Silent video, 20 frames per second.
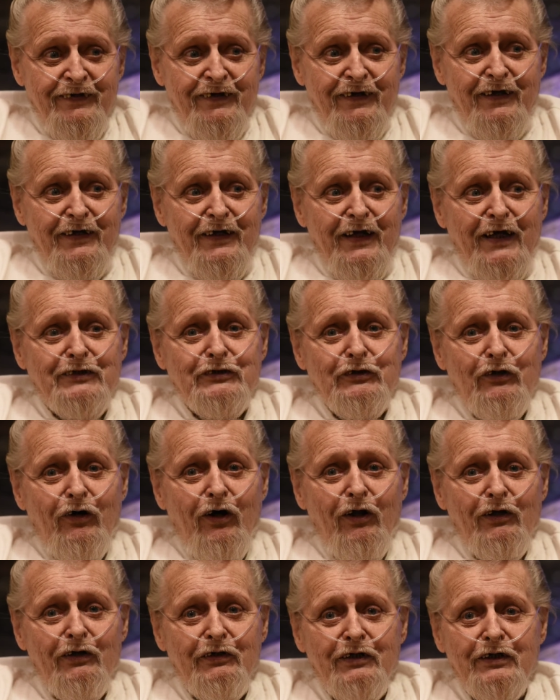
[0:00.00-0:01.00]
And that's
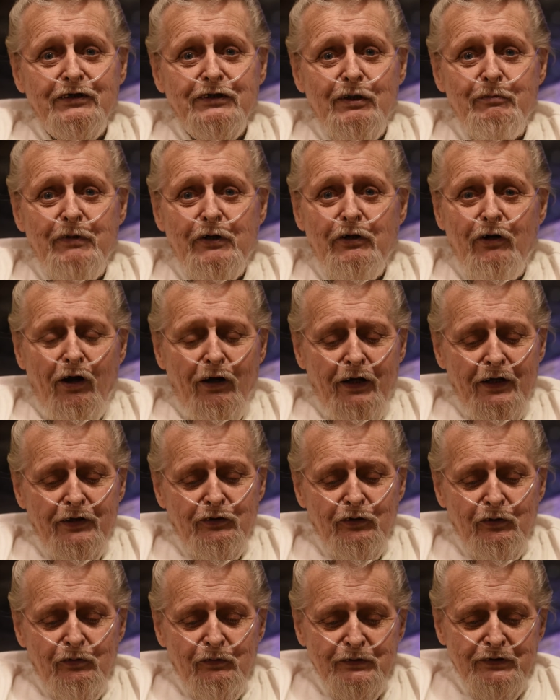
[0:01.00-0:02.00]
all it is. I mean, all it
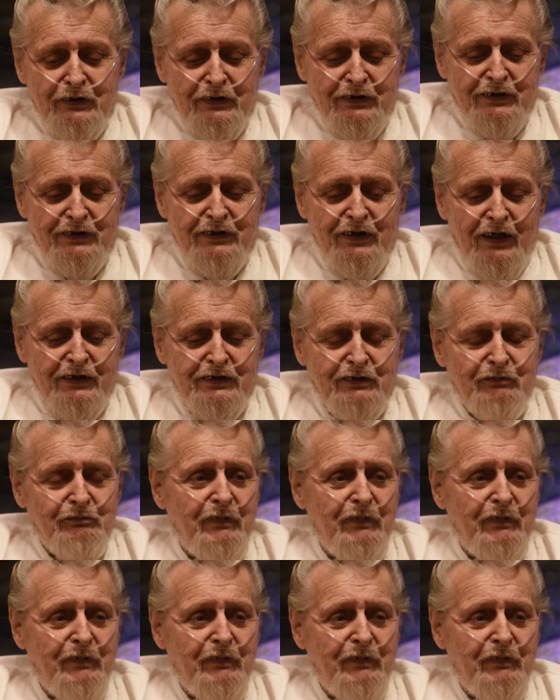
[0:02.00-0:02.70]
took was a touch.